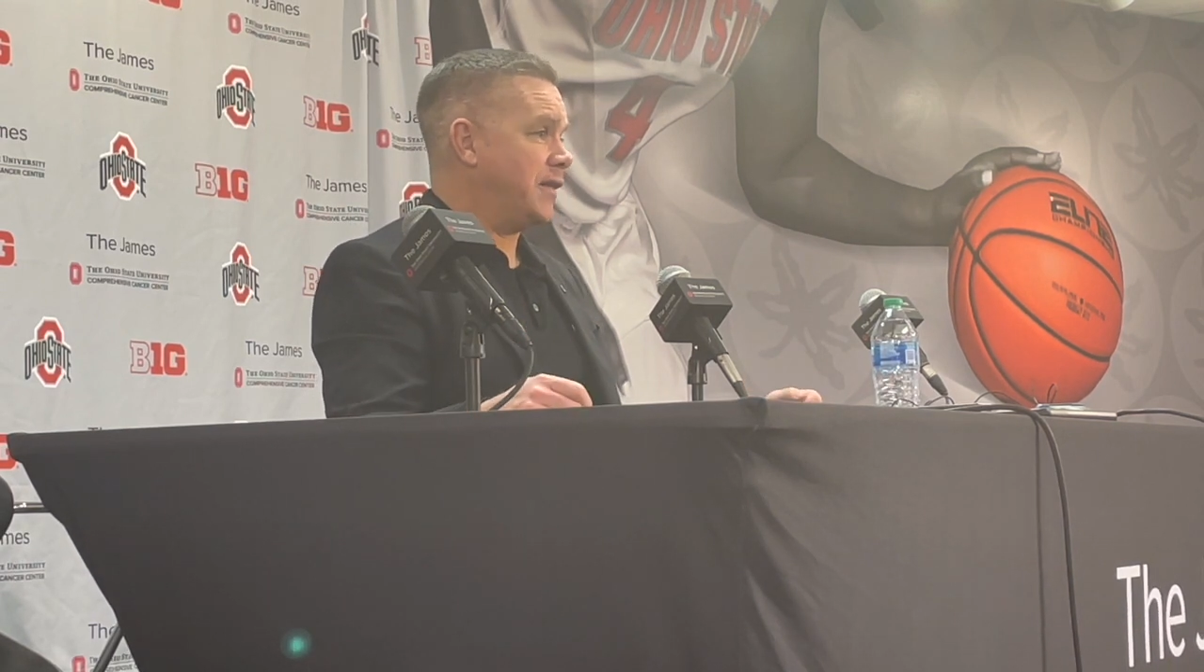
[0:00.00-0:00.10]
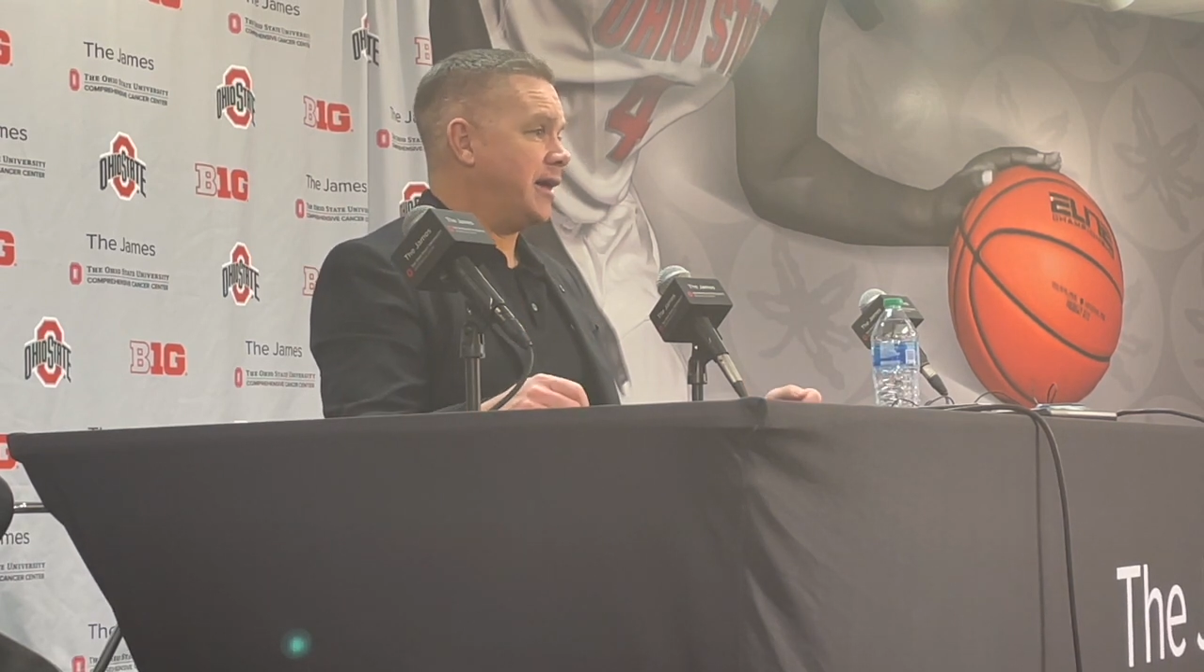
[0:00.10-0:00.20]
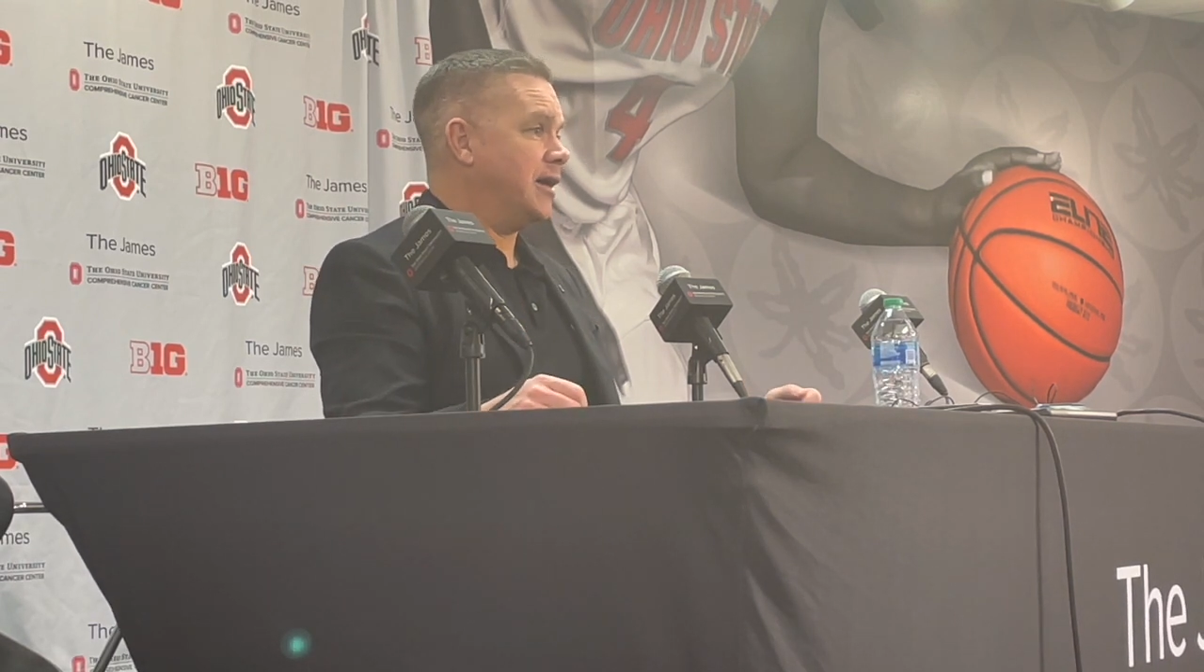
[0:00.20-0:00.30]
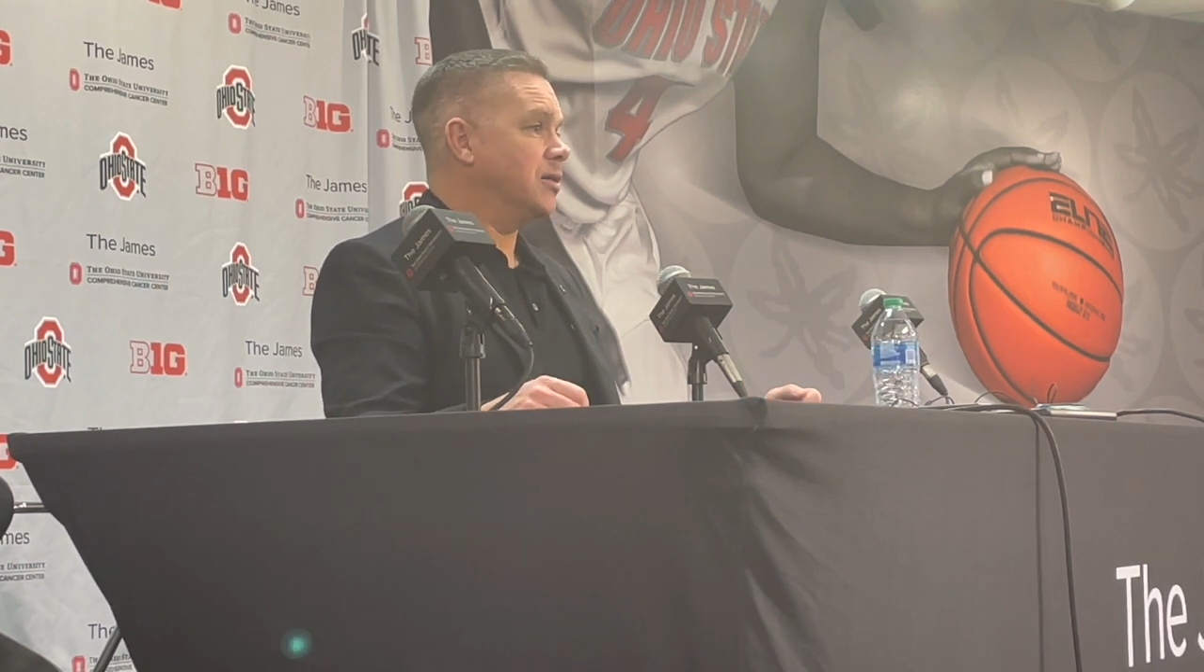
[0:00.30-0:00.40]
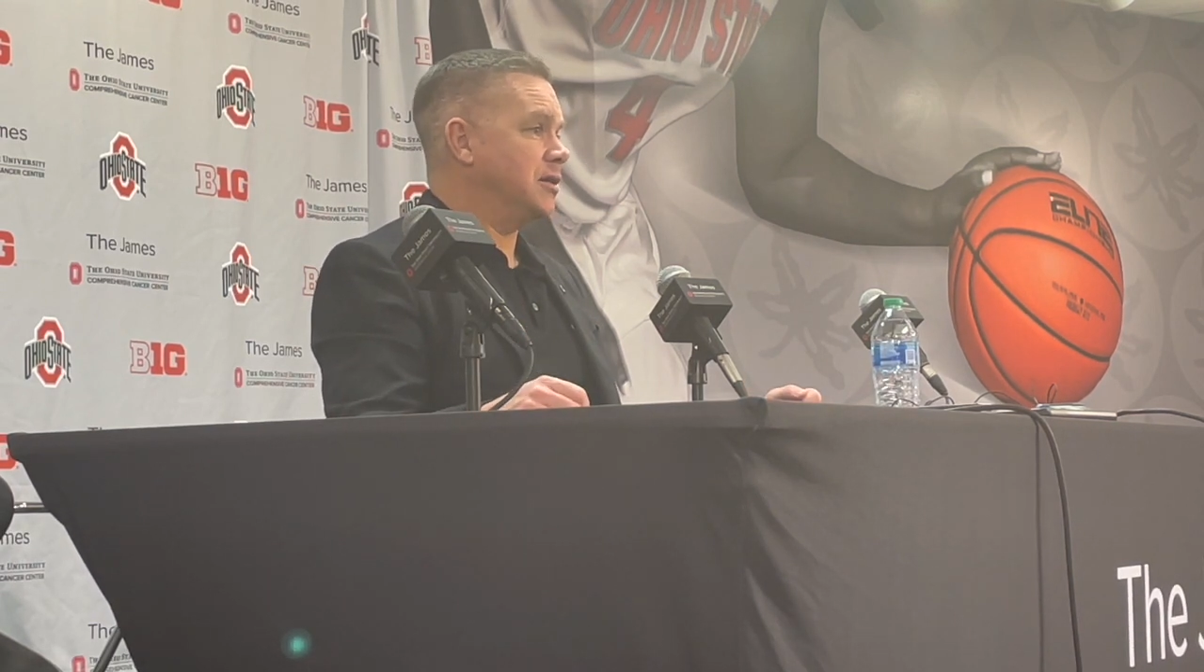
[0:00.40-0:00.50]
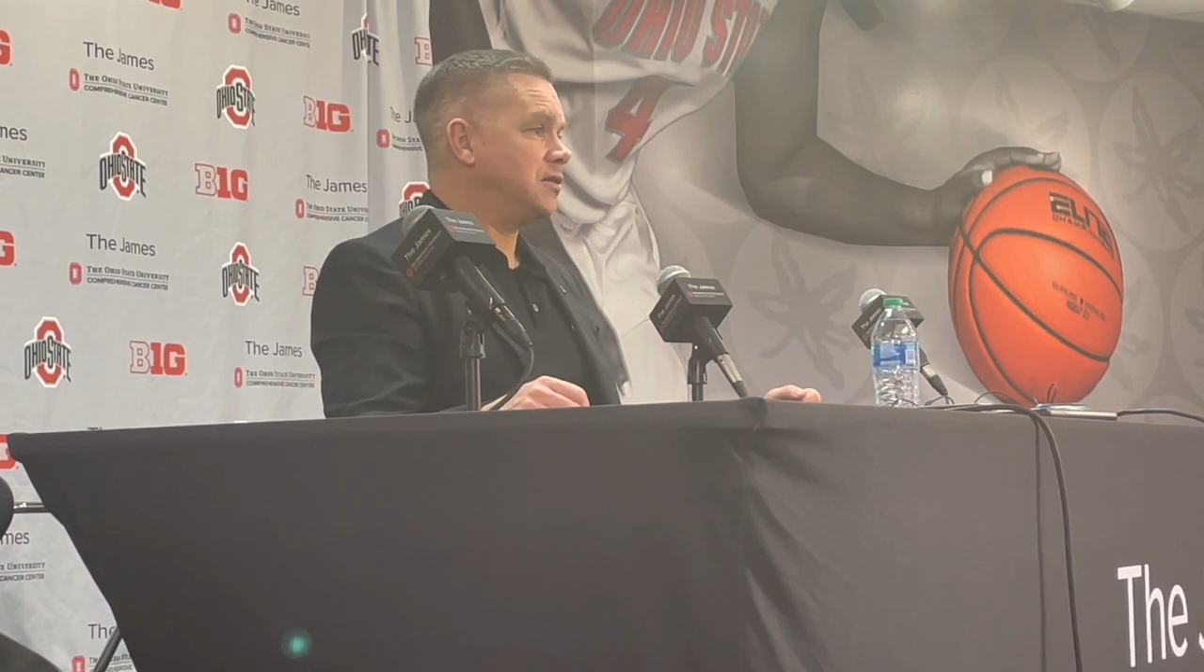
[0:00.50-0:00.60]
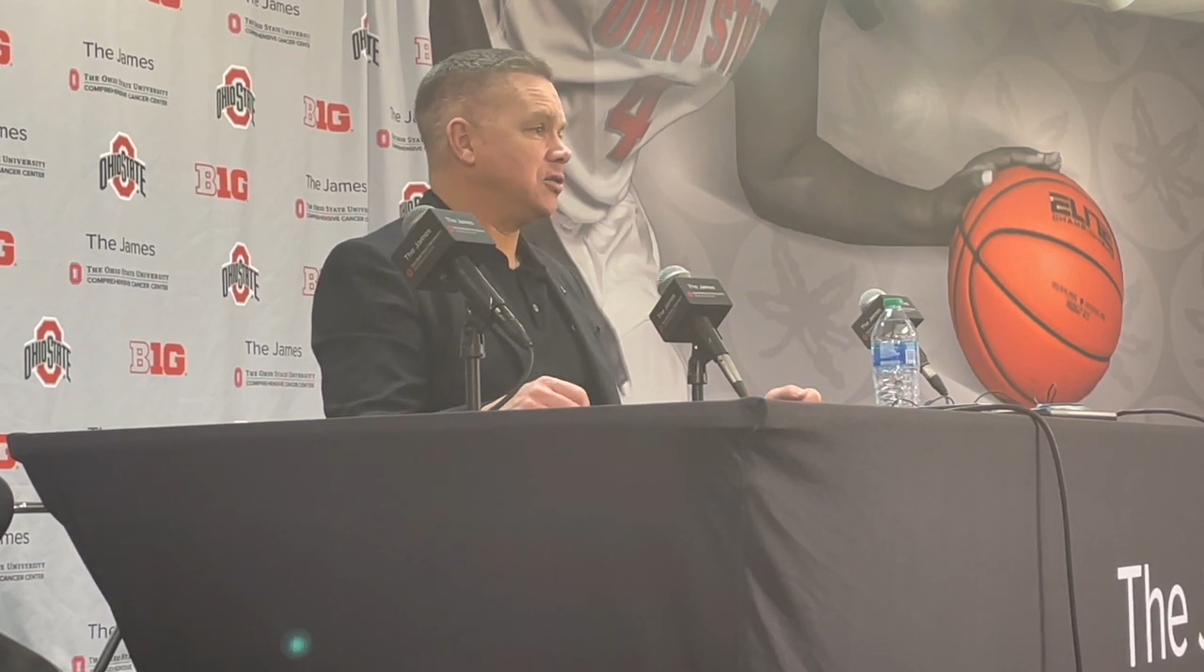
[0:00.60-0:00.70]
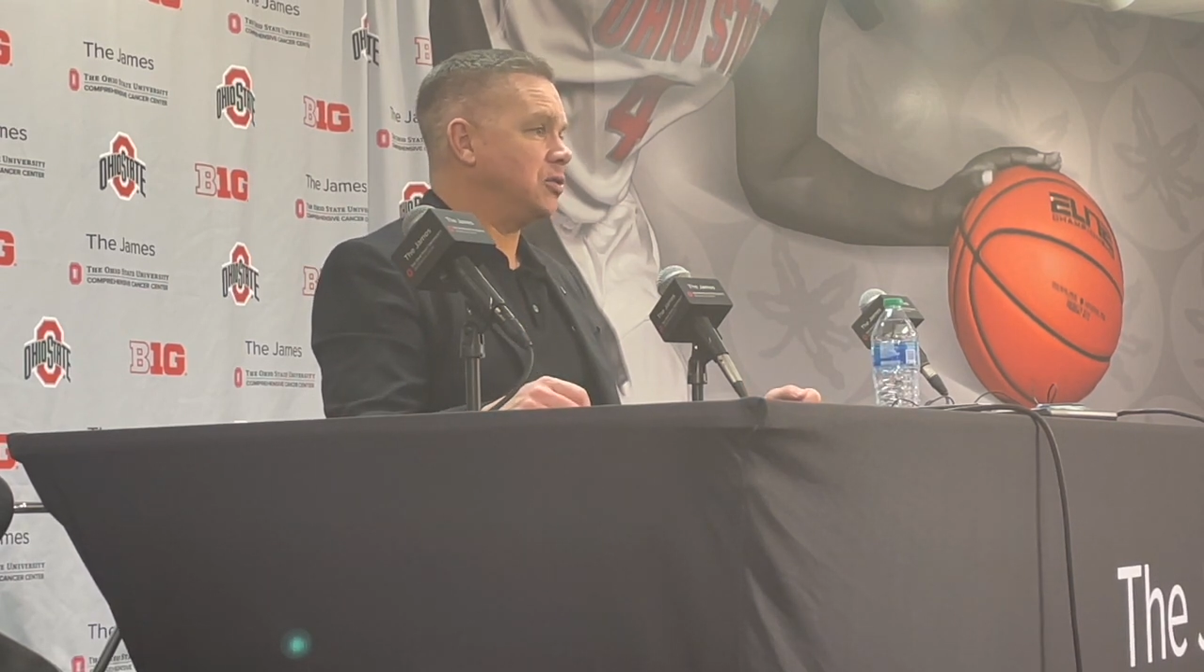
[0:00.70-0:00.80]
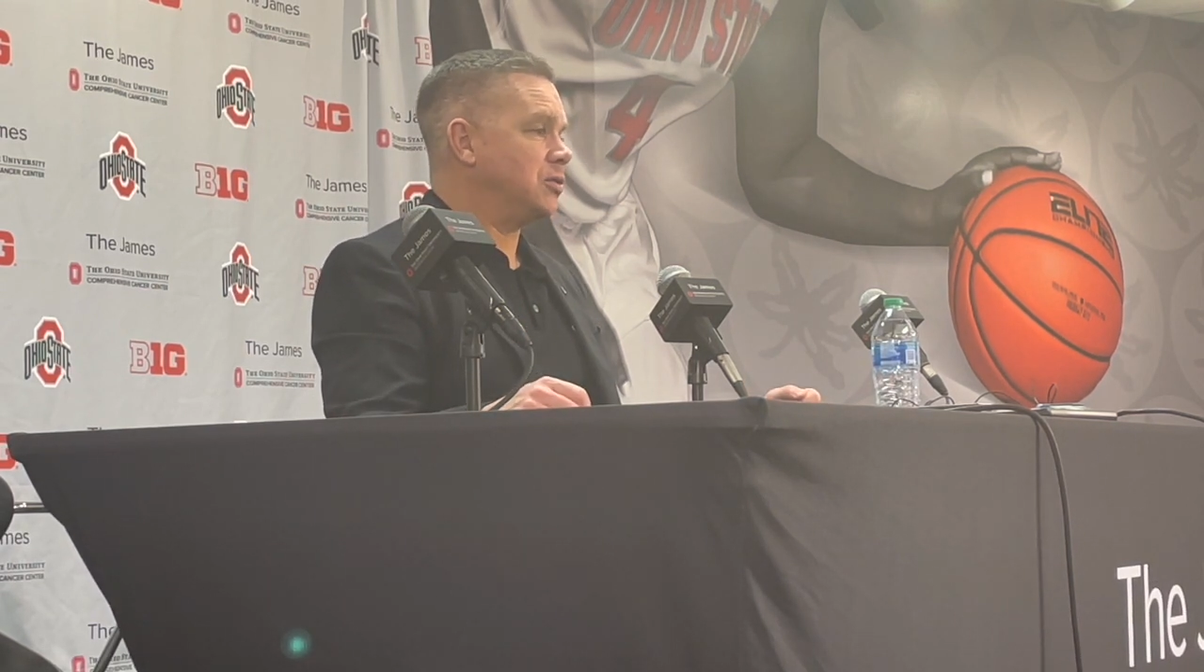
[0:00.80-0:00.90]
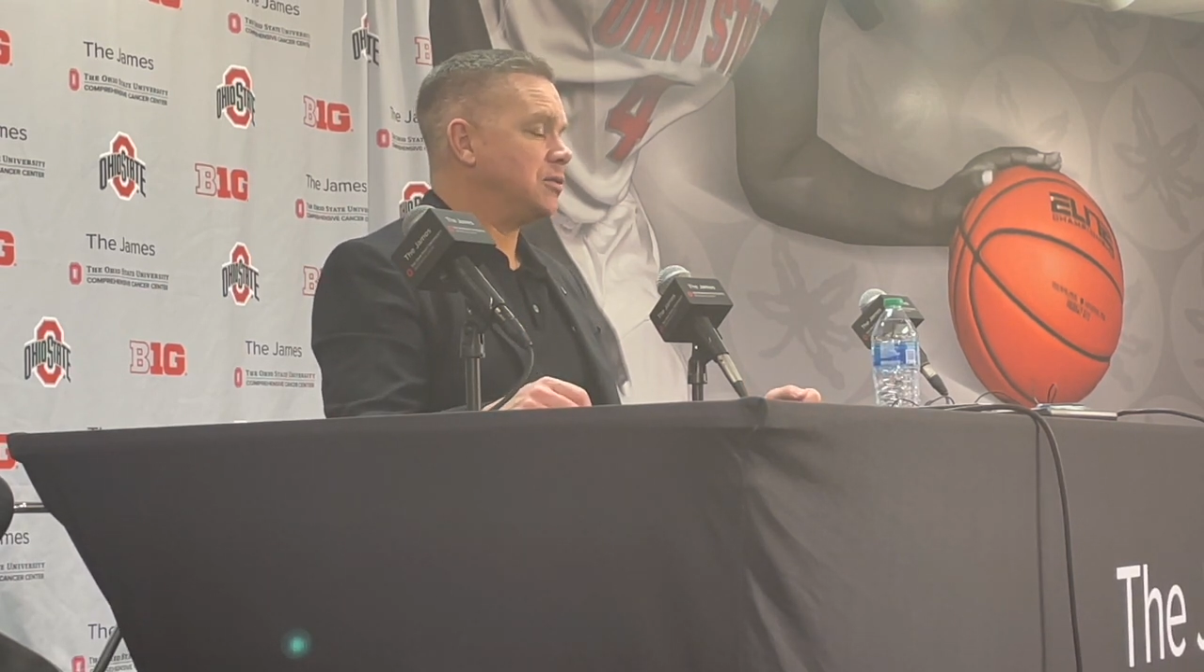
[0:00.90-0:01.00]
that area
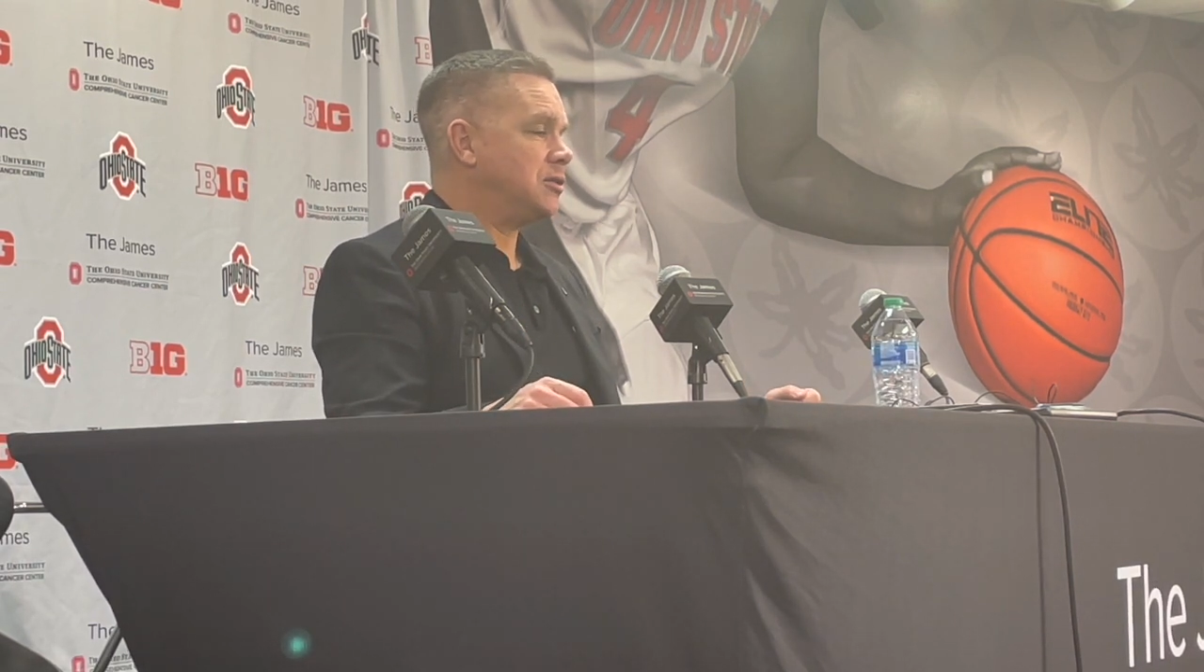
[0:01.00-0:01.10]
too.